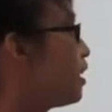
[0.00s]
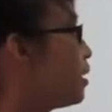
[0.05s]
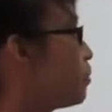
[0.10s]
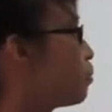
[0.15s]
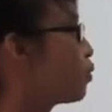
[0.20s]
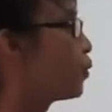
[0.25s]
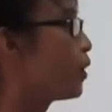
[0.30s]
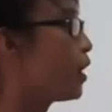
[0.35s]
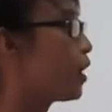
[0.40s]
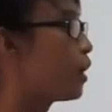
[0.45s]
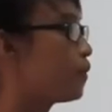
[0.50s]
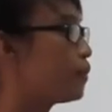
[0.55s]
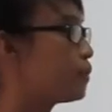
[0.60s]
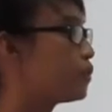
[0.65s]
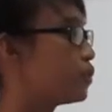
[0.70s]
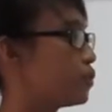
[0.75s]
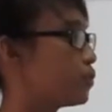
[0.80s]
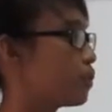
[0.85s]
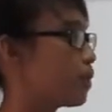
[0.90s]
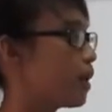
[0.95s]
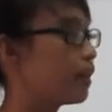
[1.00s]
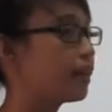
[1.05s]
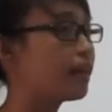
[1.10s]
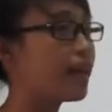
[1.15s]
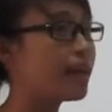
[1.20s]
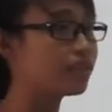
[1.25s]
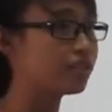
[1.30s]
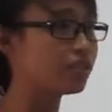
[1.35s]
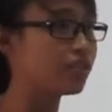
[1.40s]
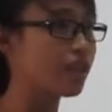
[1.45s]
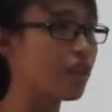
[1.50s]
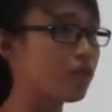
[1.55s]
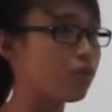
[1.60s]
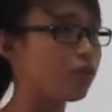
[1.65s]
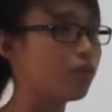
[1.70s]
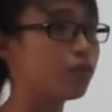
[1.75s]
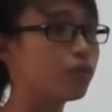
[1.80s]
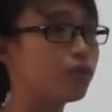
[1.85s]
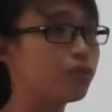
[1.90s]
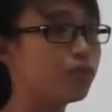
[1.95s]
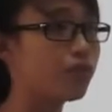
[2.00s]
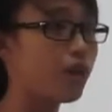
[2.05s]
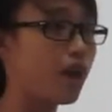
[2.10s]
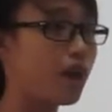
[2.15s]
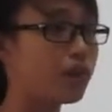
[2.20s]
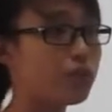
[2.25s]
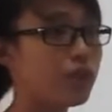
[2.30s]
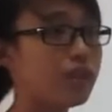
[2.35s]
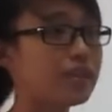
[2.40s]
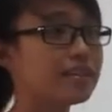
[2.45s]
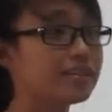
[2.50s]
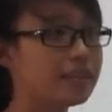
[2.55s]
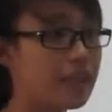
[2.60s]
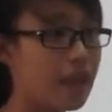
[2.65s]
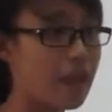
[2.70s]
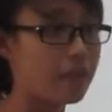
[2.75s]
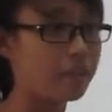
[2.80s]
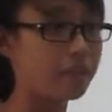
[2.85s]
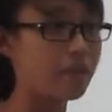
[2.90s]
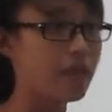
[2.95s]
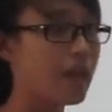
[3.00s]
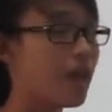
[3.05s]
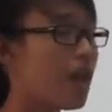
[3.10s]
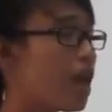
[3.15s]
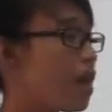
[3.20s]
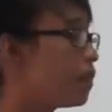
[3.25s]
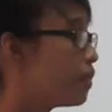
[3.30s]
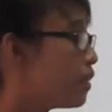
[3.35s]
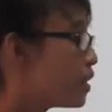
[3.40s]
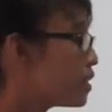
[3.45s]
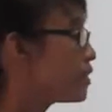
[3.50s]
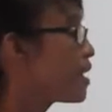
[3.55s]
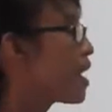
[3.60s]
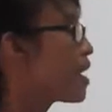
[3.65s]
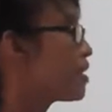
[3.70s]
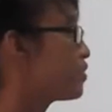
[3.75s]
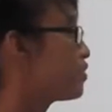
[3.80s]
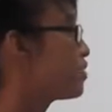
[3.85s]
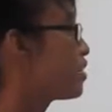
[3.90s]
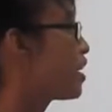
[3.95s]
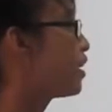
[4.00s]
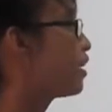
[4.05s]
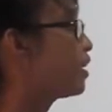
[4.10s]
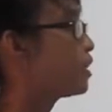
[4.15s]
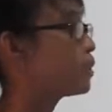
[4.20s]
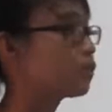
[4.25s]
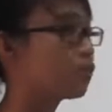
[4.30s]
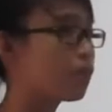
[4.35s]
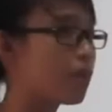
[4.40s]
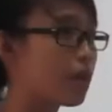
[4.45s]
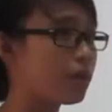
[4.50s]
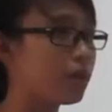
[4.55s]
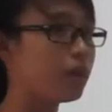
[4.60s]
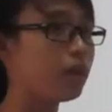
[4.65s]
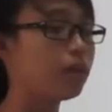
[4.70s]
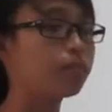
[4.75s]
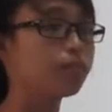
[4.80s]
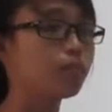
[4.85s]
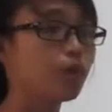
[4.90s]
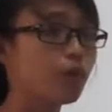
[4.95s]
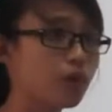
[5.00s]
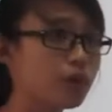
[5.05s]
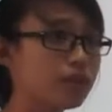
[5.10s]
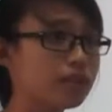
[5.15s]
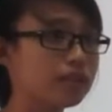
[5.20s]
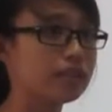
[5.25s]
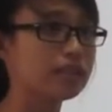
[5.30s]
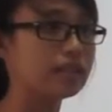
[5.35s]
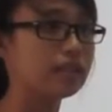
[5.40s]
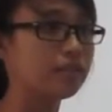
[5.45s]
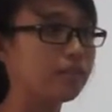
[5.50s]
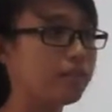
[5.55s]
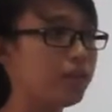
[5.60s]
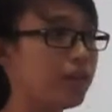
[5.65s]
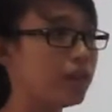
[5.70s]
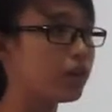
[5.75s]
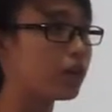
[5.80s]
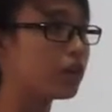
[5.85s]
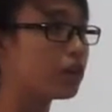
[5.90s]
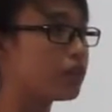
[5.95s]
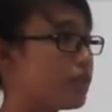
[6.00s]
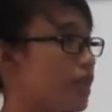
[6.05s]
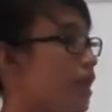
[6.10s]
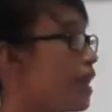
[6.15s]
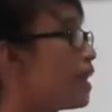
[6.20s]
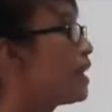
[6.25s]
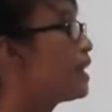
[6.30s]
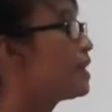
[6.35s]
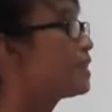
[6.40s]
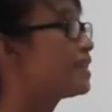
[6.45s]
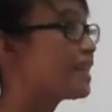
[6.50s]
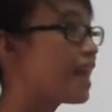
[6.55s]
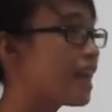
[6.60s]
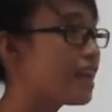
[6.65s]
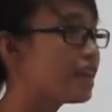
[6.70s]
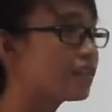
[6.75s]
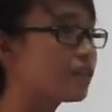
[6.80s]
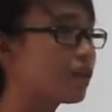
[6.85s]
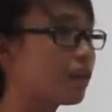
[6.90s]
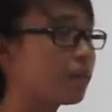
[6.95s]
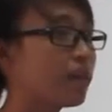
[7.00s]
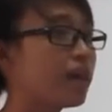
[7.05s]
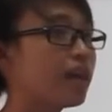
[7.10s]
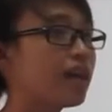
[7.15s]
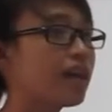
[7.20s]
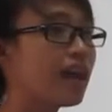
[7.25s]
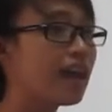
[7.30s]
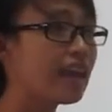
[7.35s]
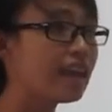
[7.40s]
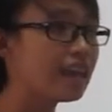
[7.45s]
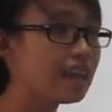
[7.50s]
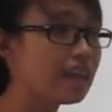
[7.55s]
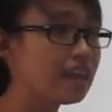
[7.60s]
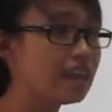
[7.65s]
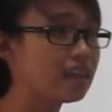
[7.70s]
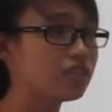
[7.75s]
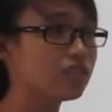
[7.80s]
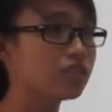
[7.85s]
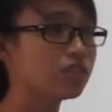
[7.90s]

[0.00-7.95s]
We have to write an essay for the final exam, and this essay is very important because it takes up 70